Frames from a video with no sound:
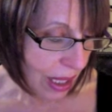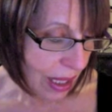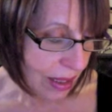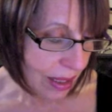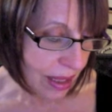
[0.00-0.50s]

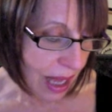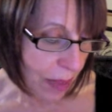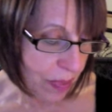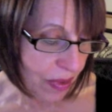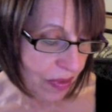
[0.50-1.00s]
in the
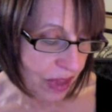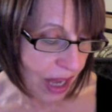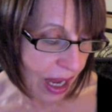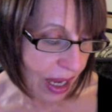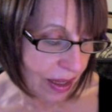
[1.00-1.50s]
depth of
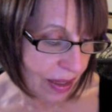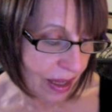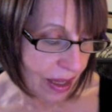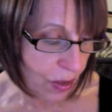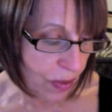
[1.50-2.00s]
night
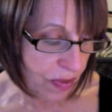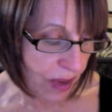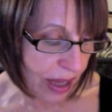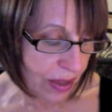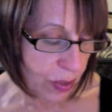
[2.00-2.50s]
can you
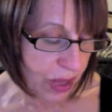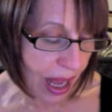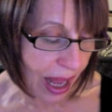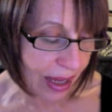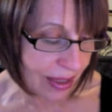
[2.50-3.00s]
find
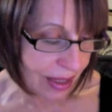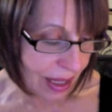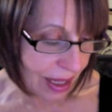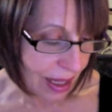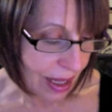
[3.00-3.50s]

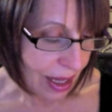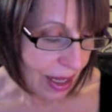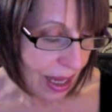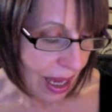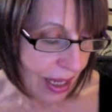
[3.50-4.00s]
reality
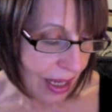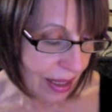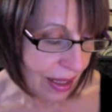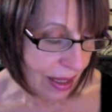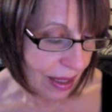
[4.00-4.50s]
and
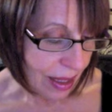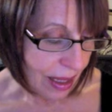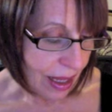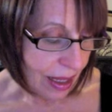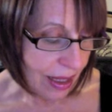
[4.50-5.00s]

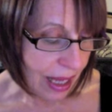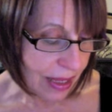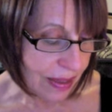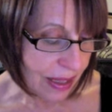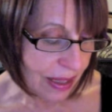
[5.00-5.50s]
the
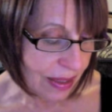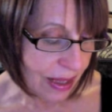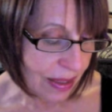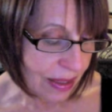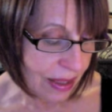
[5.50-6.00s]

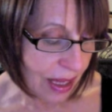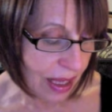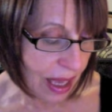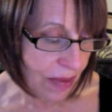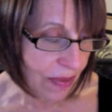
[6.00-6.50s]
existence that
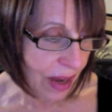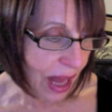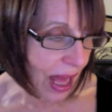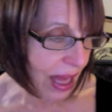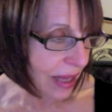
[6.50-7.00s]
gave
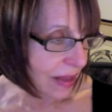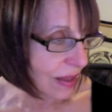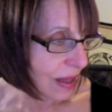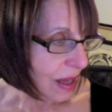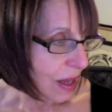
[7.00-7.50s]

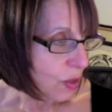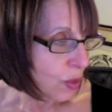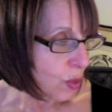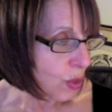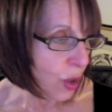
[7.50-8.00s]
light
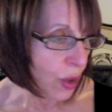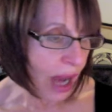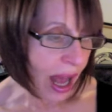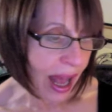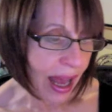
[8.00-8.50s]
to your
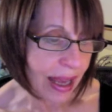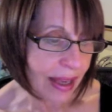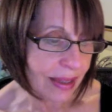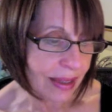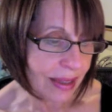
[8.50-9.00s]

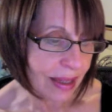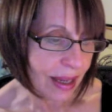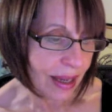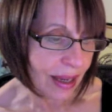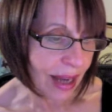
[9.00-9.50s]
eyes,
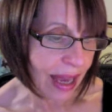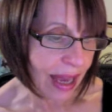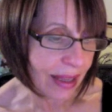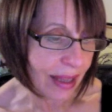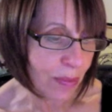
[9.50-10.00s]

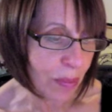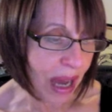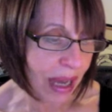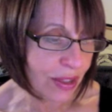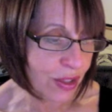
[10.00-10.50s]
lighten
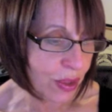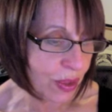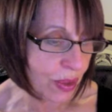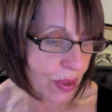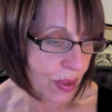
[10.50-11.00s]
mine too.